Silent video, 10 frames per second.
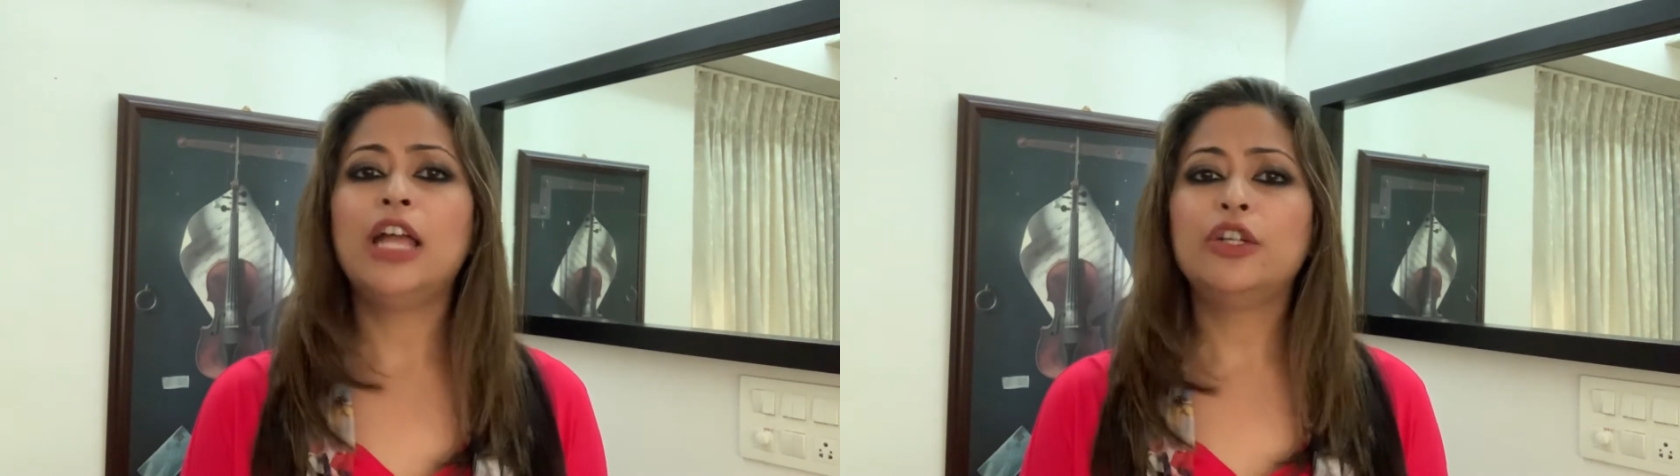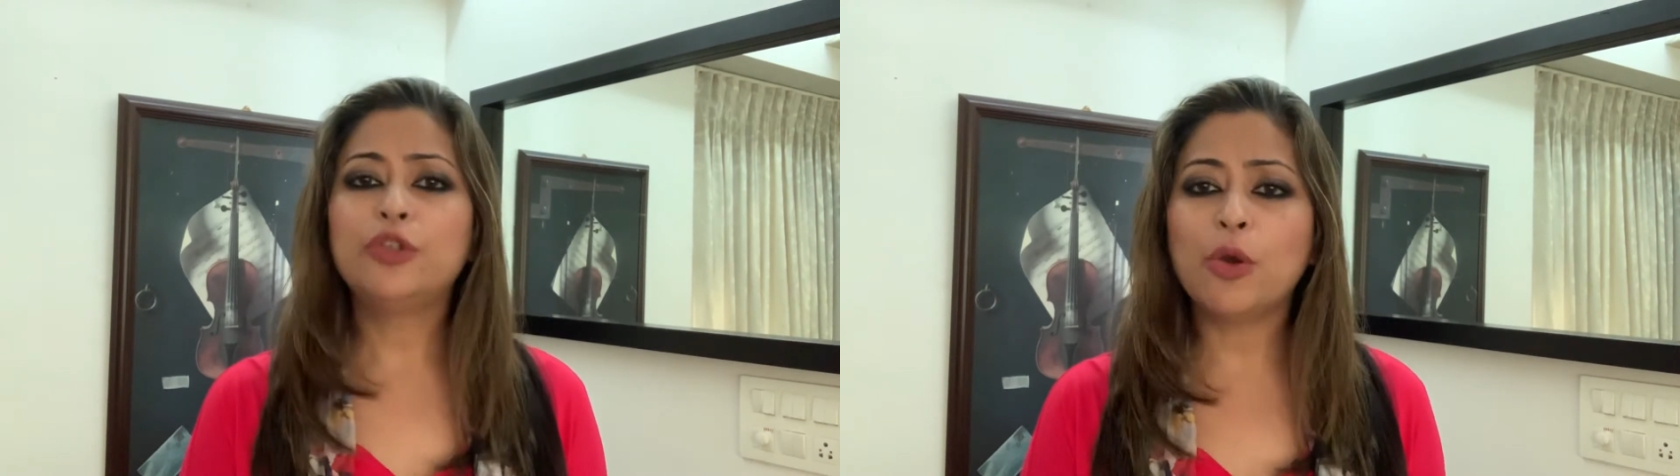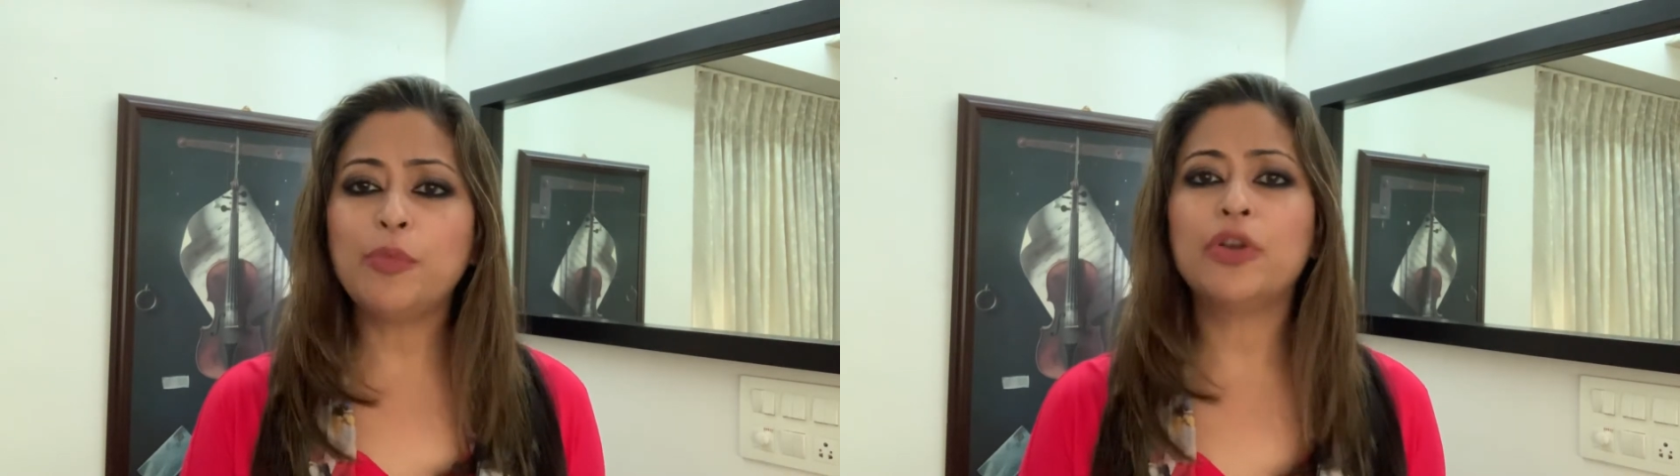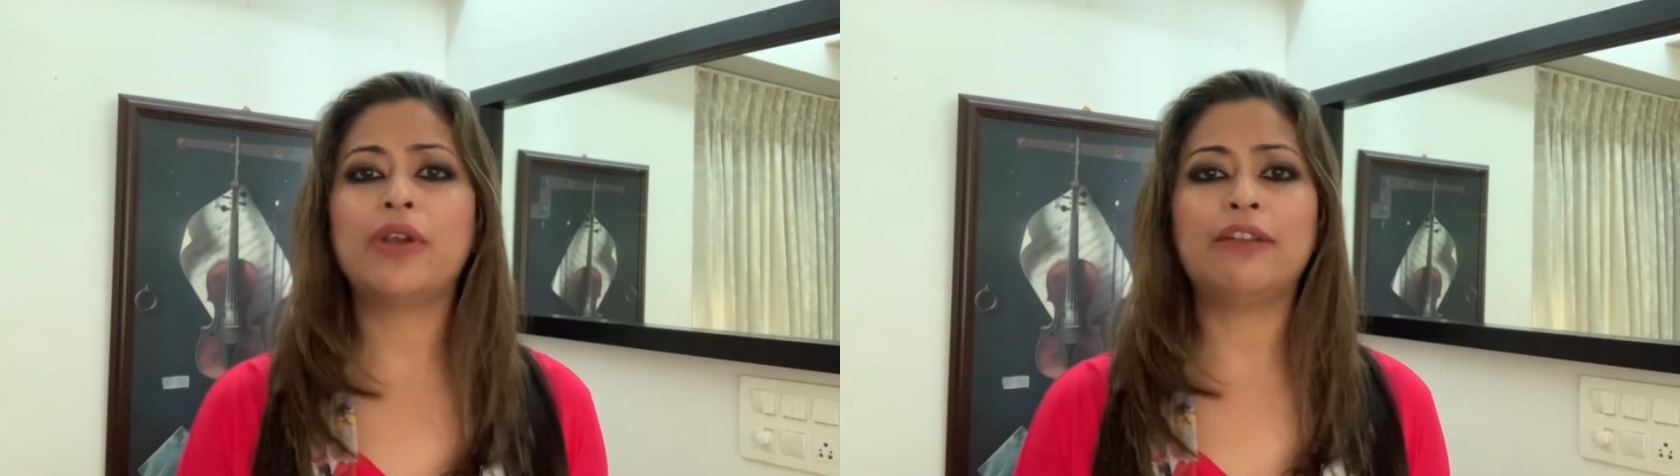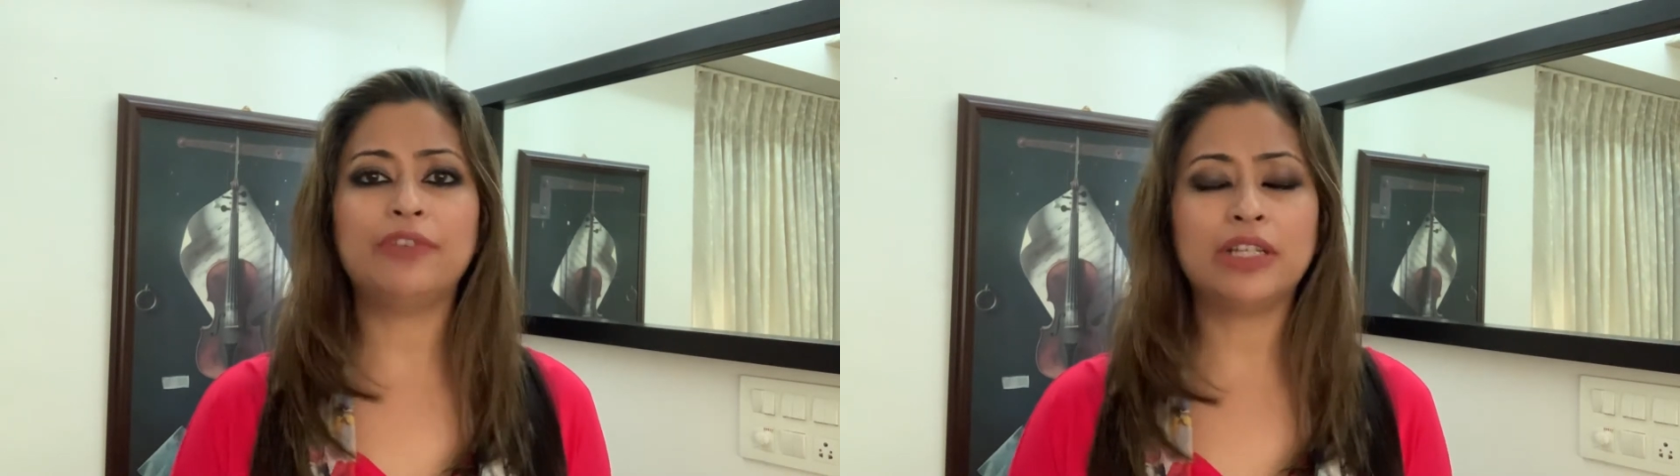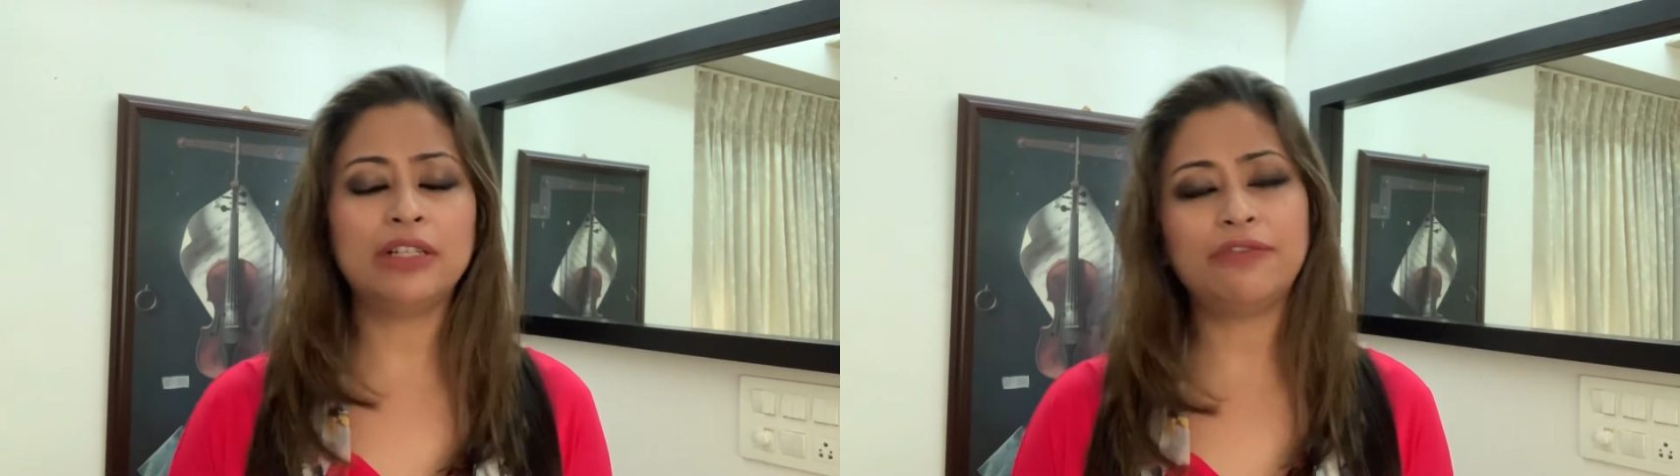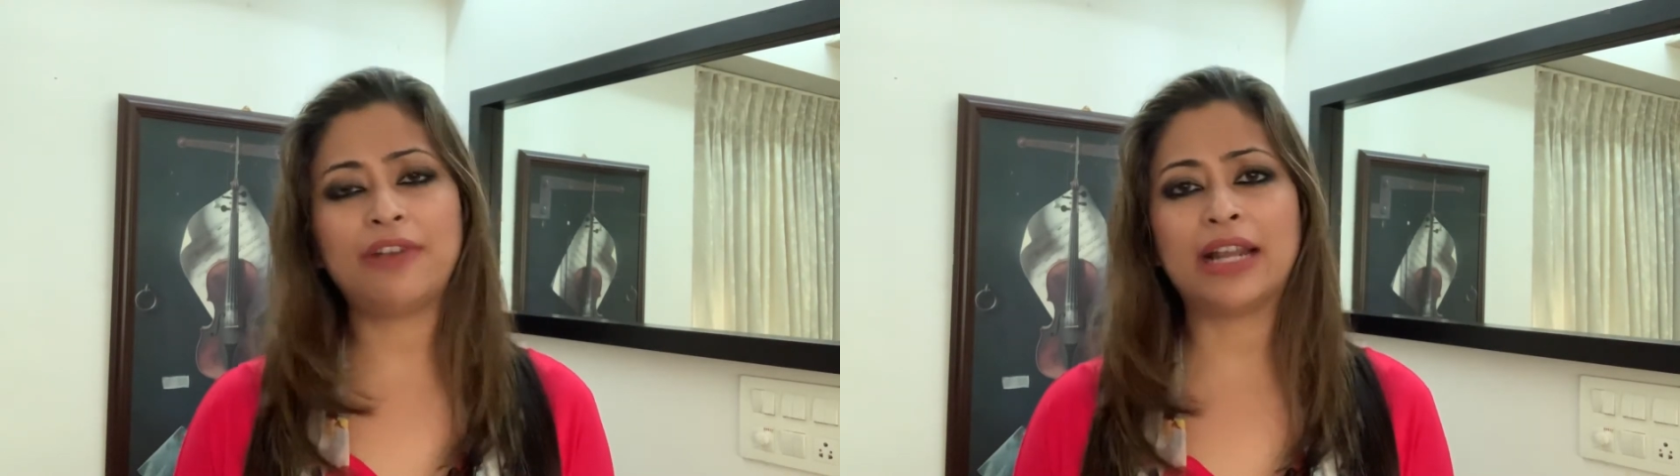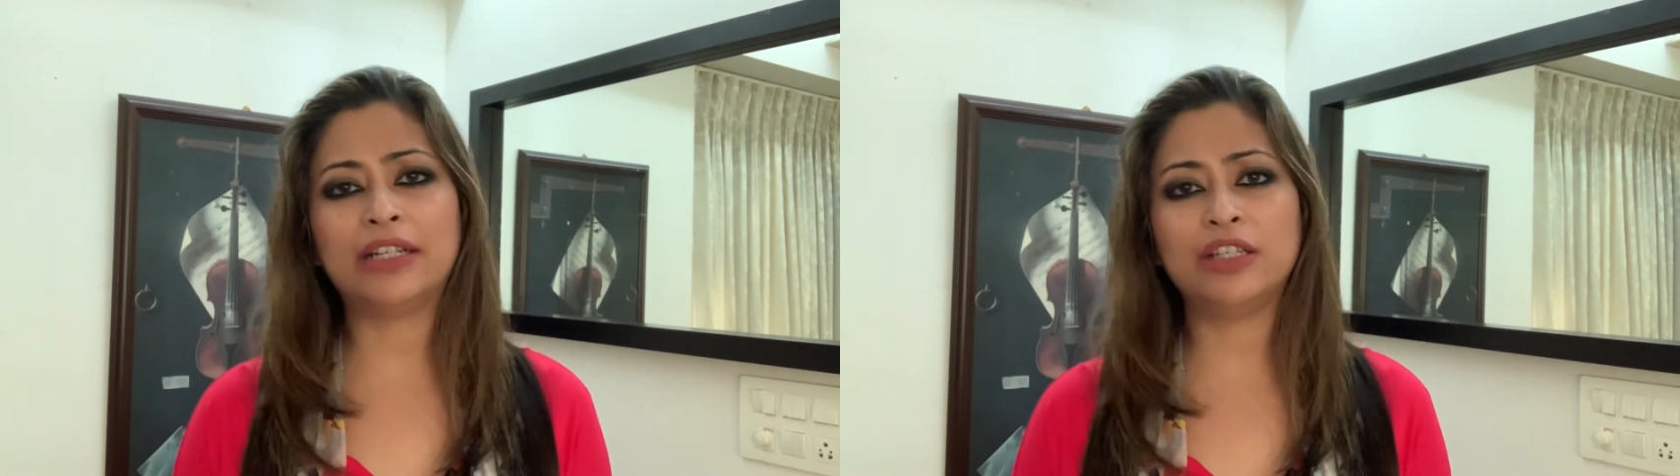topographical
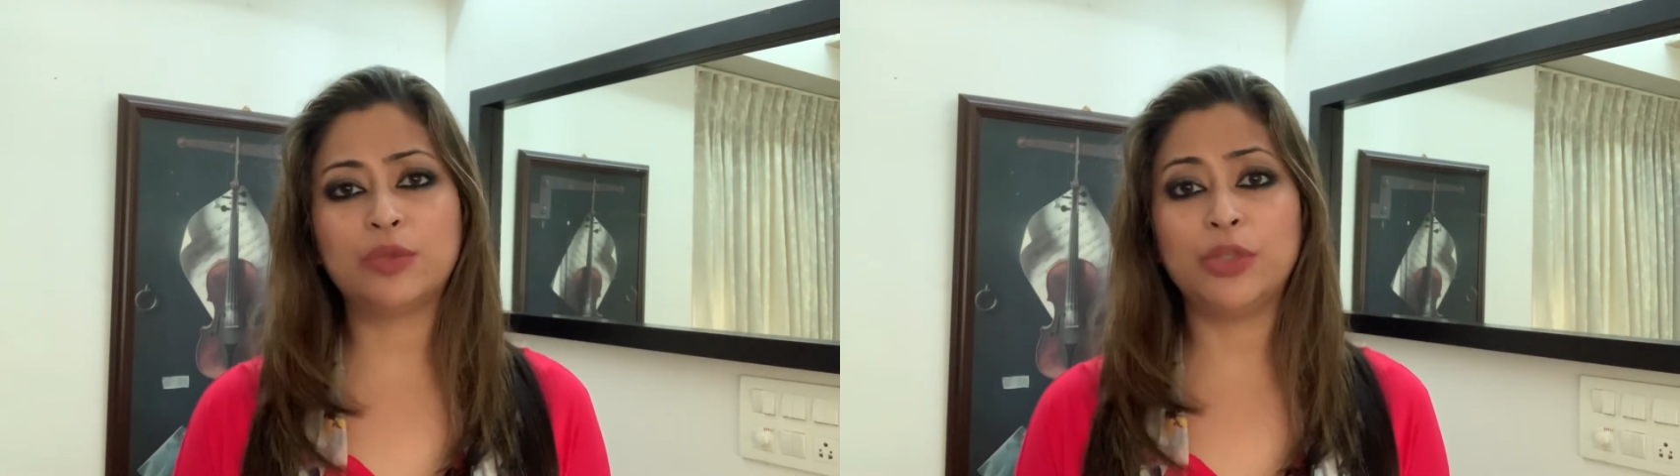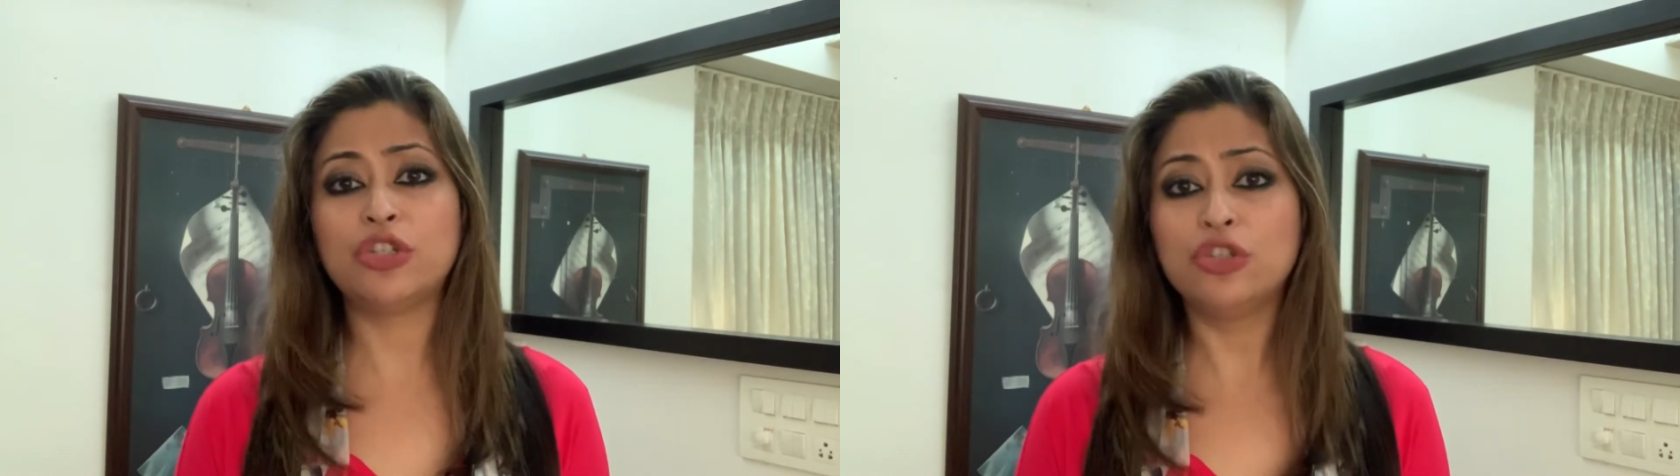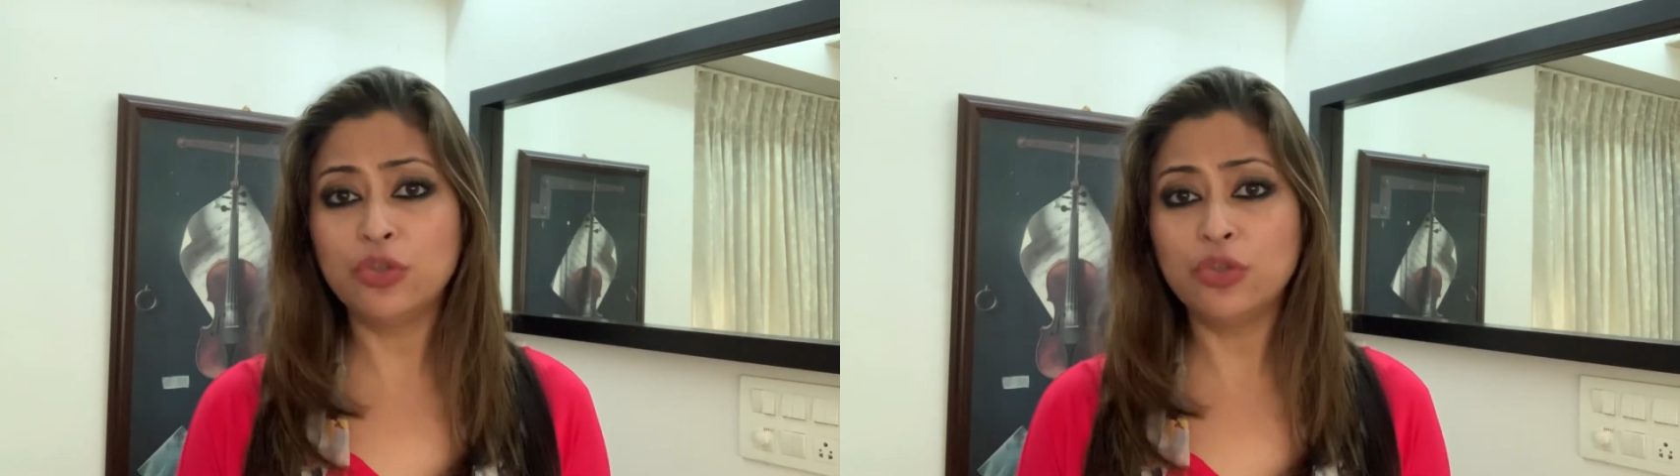factors which